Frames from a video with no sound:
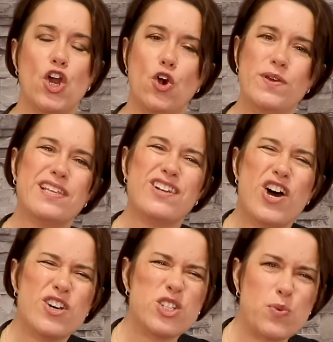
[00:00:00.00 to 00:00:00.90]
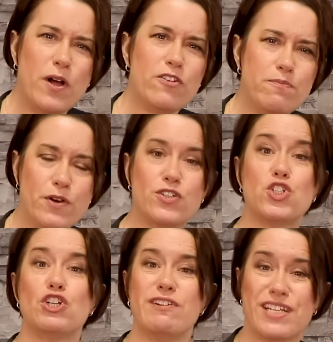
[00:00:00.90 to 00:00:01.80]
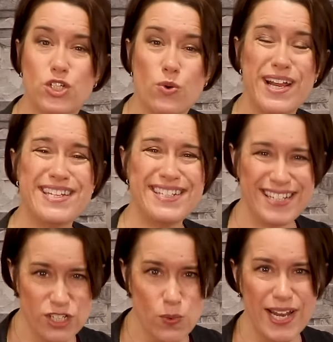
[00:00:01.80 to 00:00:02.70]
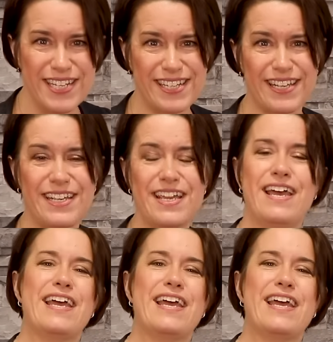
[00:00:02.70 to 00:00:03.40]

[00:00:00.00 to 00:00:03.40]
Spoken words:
who in the last 12 months during 2020